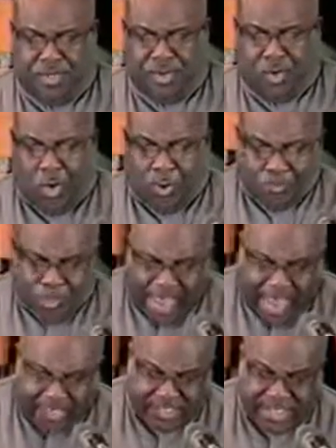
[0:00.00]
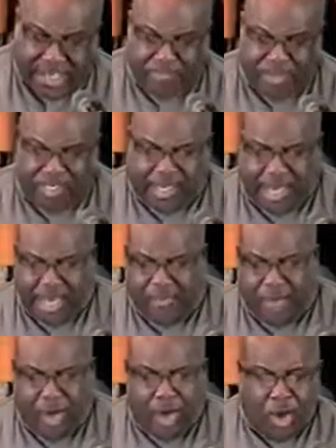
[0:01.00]
or banks that
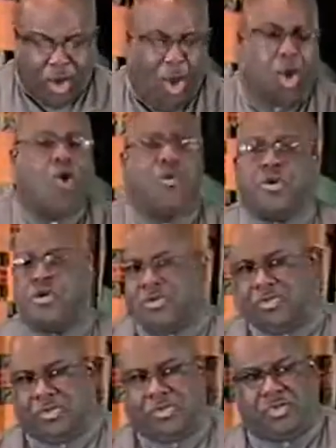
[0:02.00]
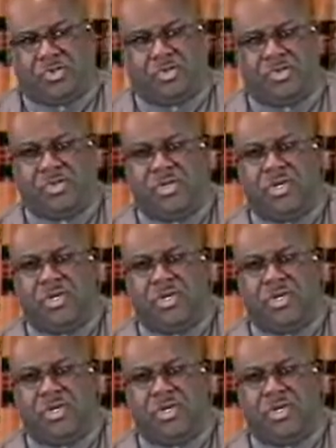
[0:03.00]
became owners